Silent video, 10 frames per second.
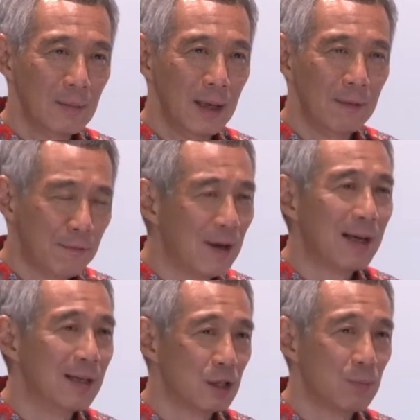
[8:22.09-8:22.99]
in
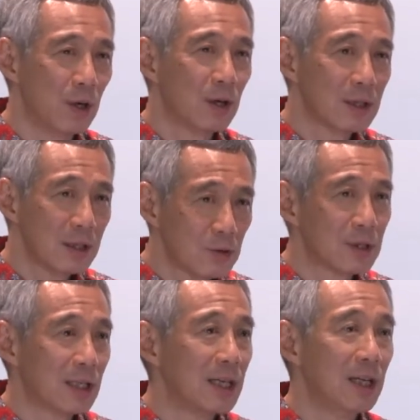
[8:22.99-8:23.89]
fairness because this
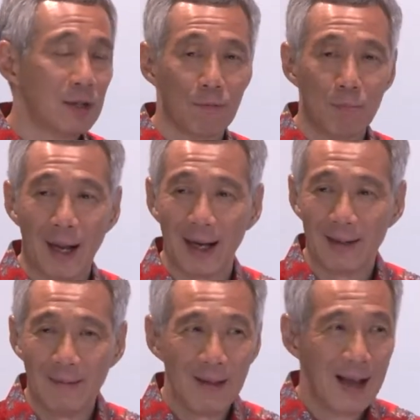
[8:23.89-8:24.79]
was a change of plan.
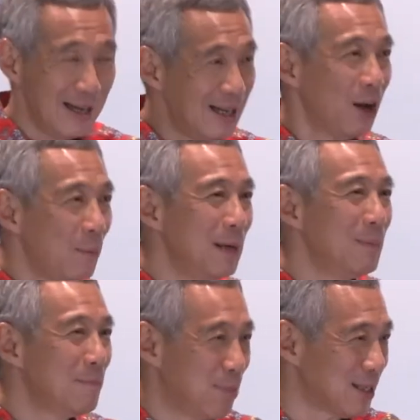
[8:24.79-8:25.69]
And he lobbied
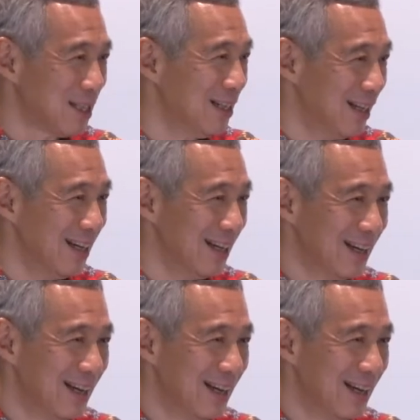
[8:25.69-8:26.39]
me personally.